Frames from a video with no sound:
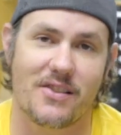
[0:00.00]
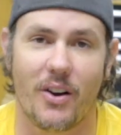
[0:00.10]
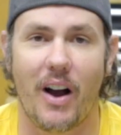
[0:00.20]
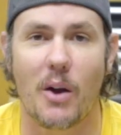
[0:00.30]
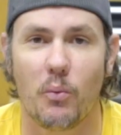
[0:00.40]

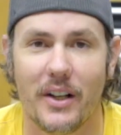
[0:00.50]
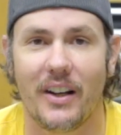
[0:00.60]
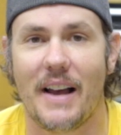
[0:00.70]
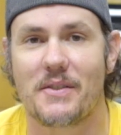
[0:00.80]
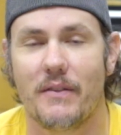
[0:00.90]
So I will
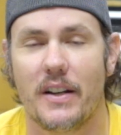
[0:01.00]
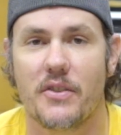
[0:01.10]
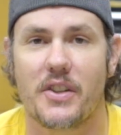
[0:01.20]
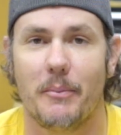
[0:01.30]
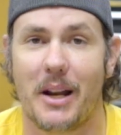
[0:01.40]
have some
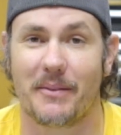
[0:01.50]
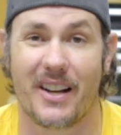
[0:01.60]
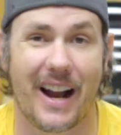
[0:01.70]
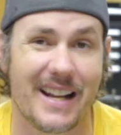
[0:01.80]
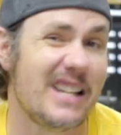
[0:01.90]
videos coming out
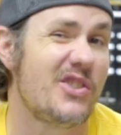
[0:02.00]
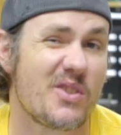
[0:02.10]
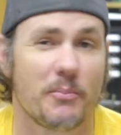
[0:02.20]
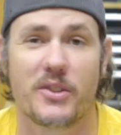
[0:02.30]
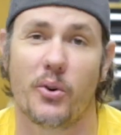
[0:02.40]
there. I need to do
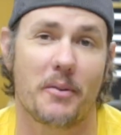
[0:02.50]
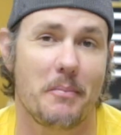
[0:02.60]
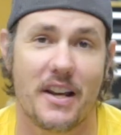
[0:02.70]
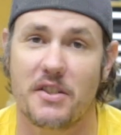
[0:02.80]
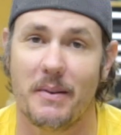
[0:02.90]
some more torque
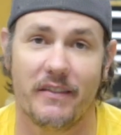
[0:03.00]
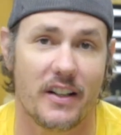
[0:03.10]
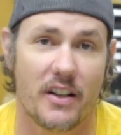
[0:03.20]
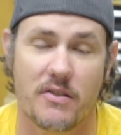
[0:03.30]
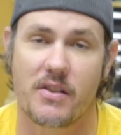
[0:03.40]
management
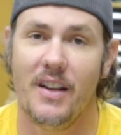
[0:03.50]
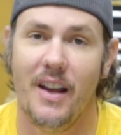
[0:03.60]
videos.